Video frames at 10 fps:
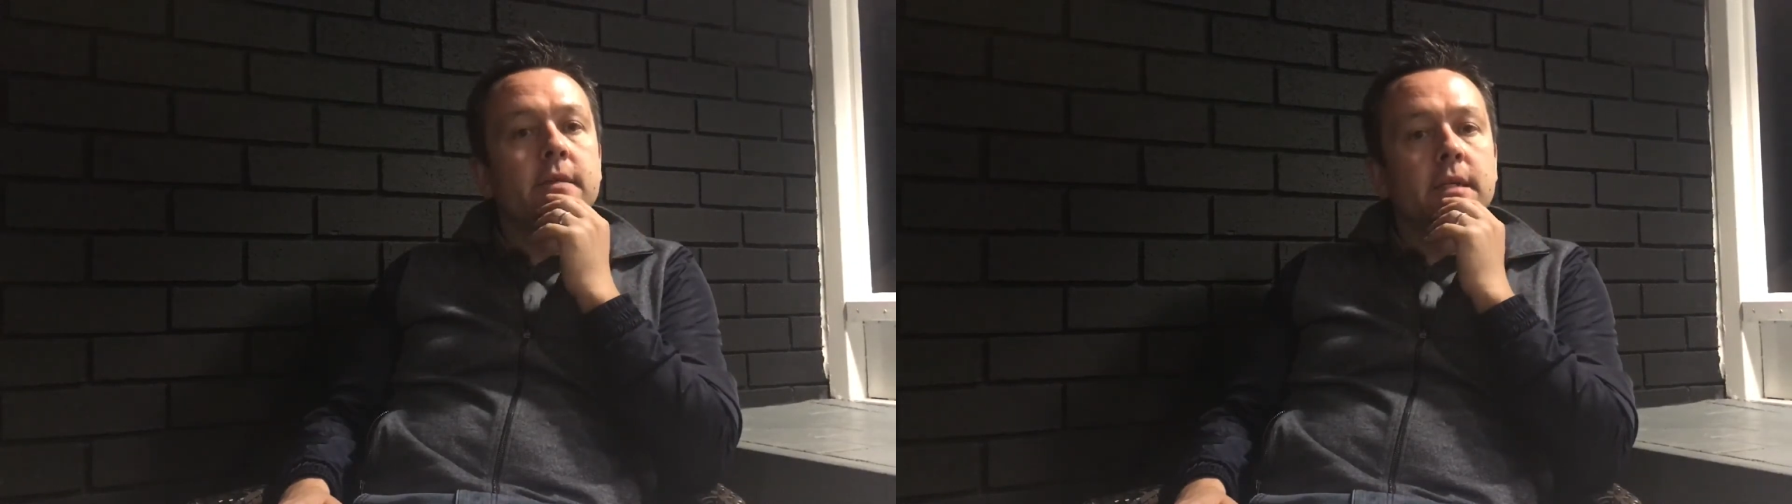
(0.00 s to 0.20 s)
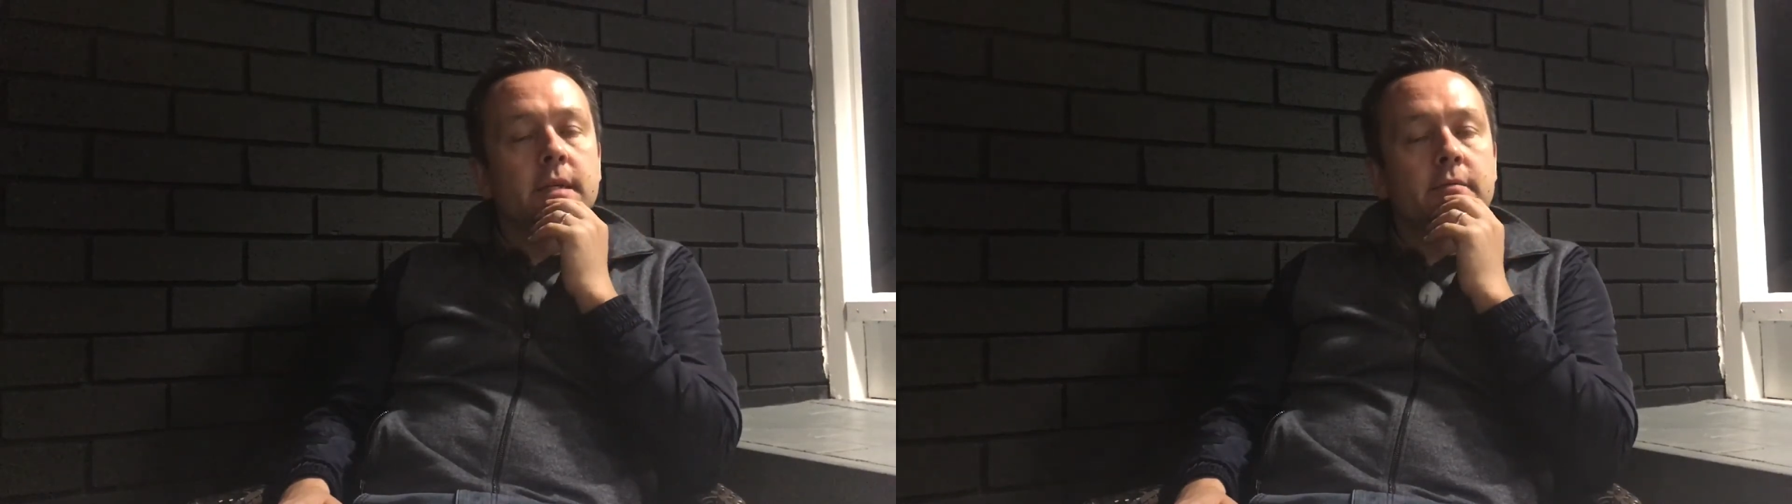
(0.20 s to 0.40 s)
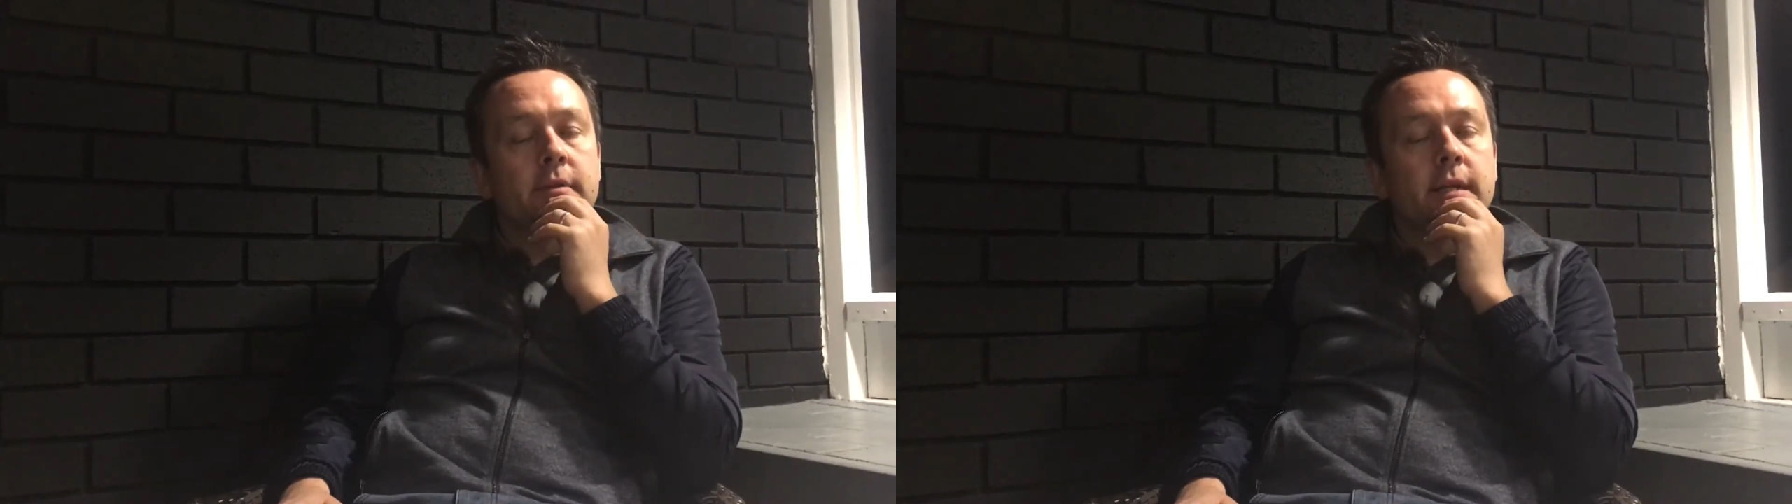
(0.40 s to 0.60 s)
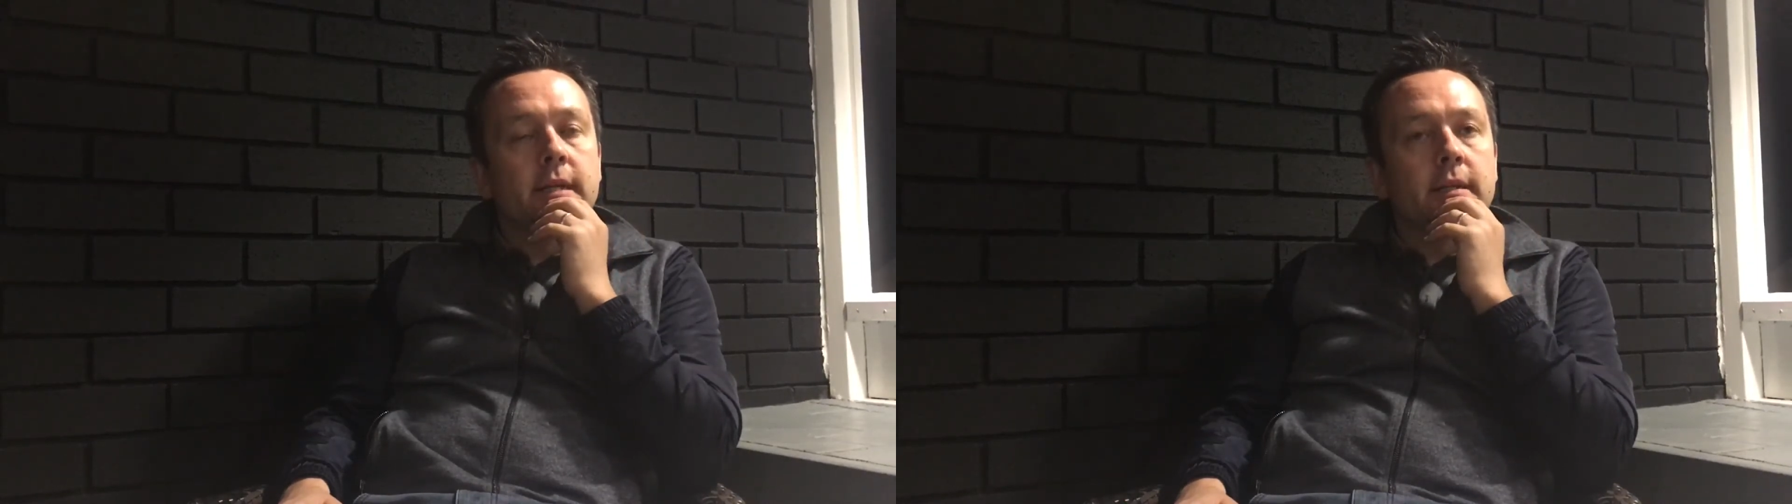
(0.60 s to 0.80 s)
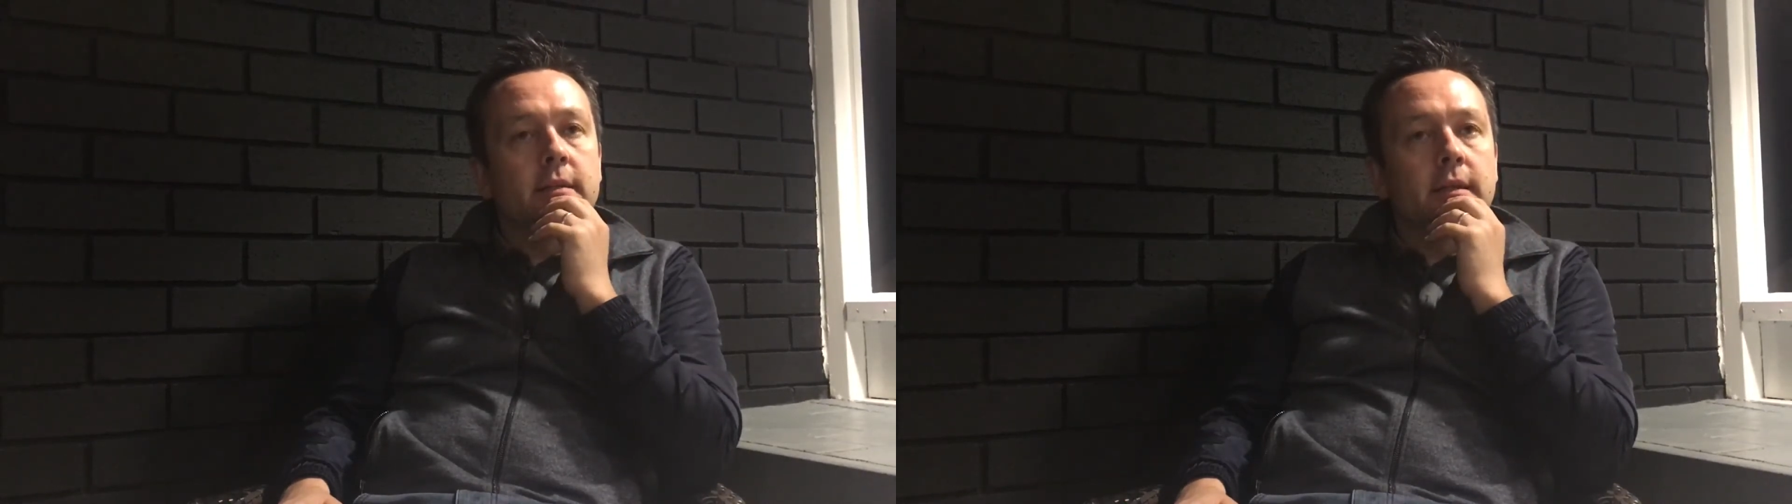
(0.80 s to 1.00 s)
he
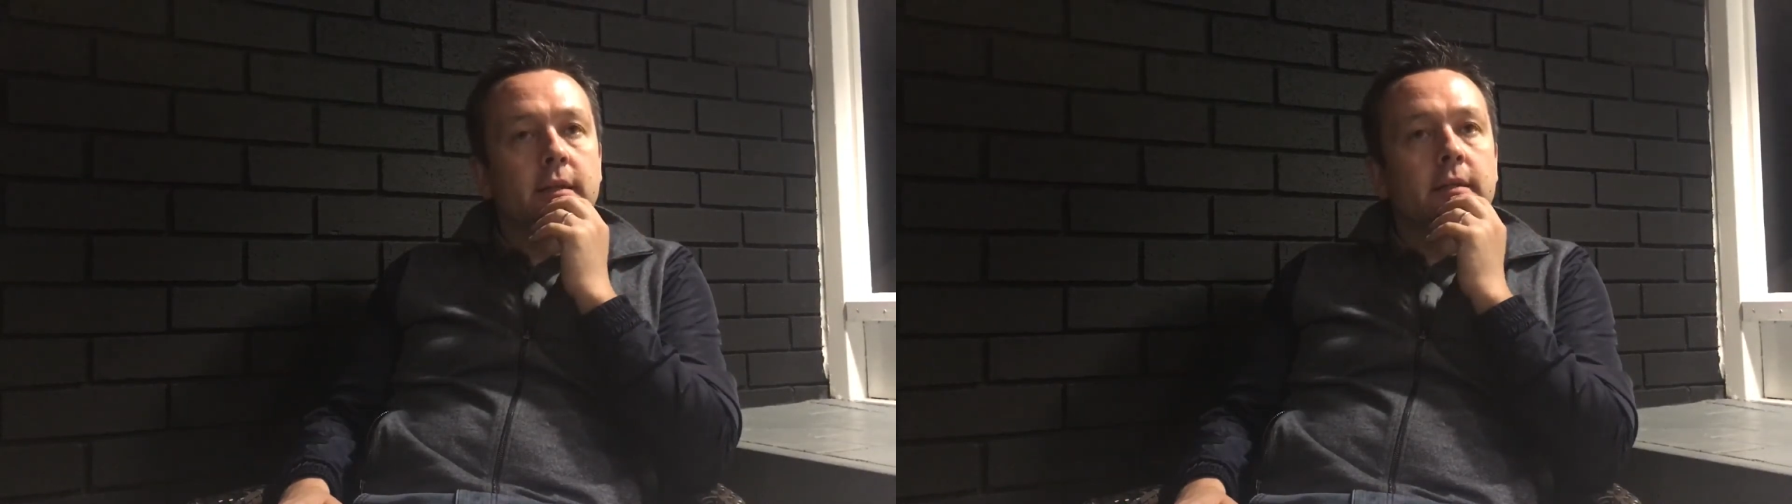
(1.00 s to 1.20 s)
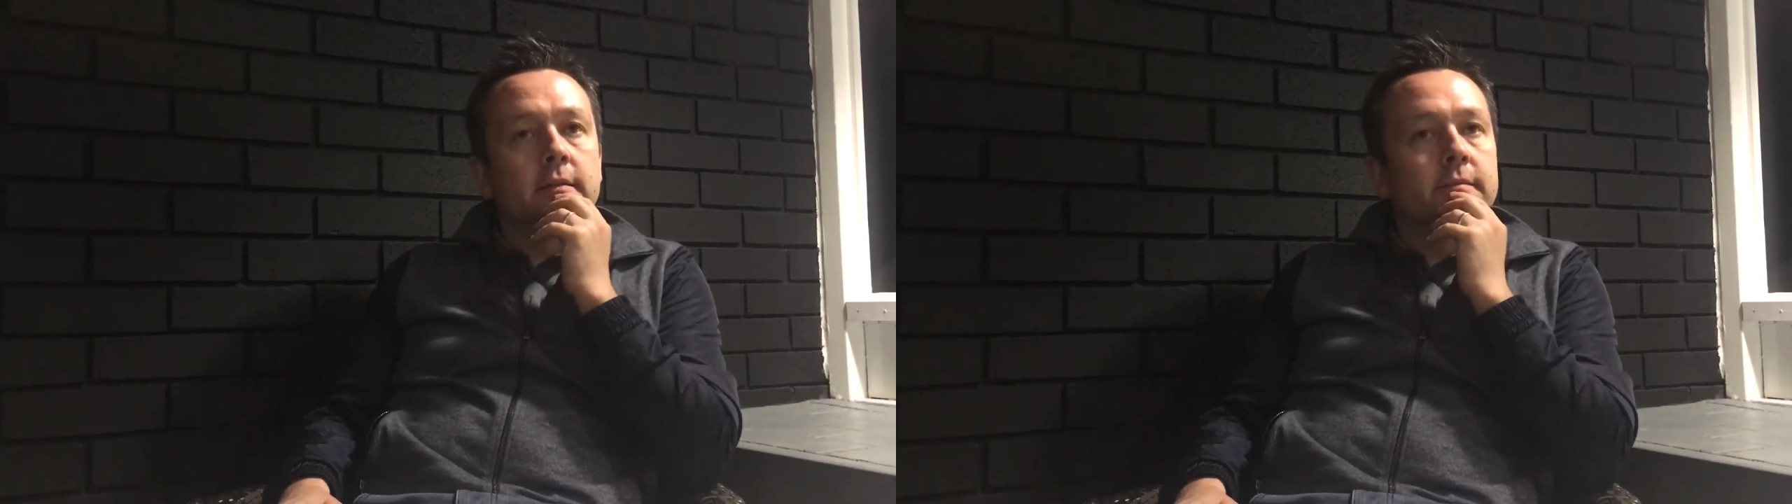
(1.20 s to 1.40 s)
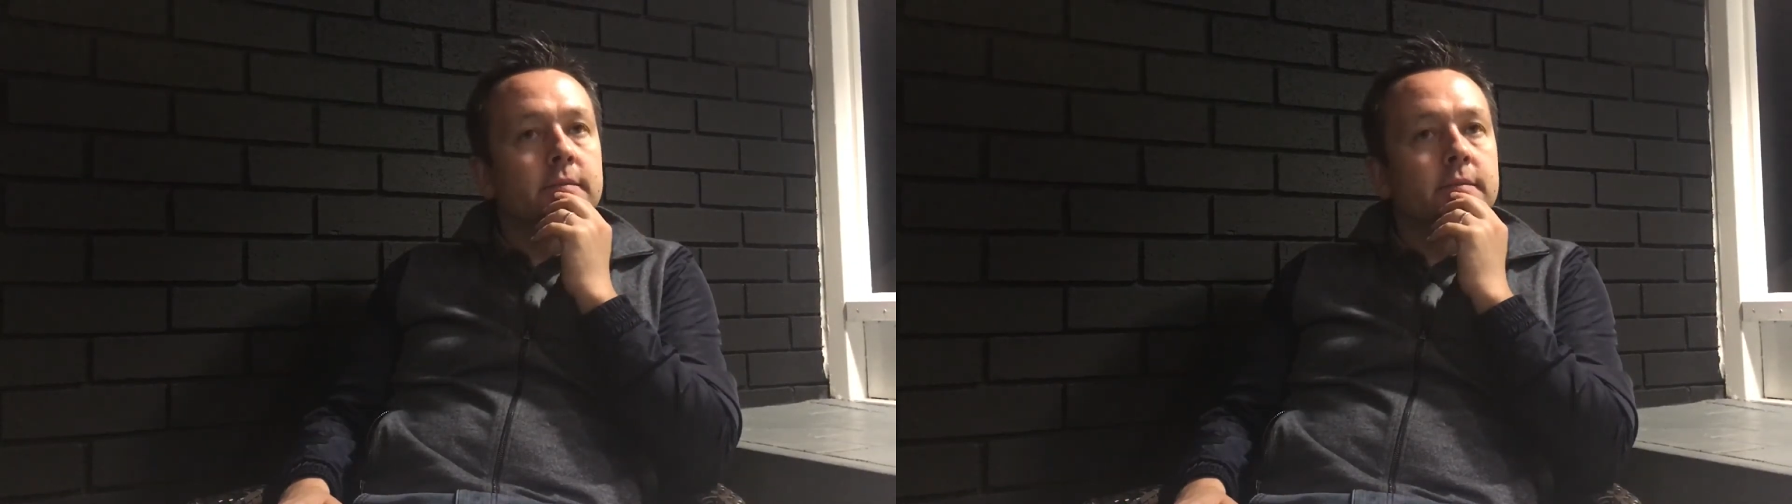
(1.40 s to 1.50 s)
really like a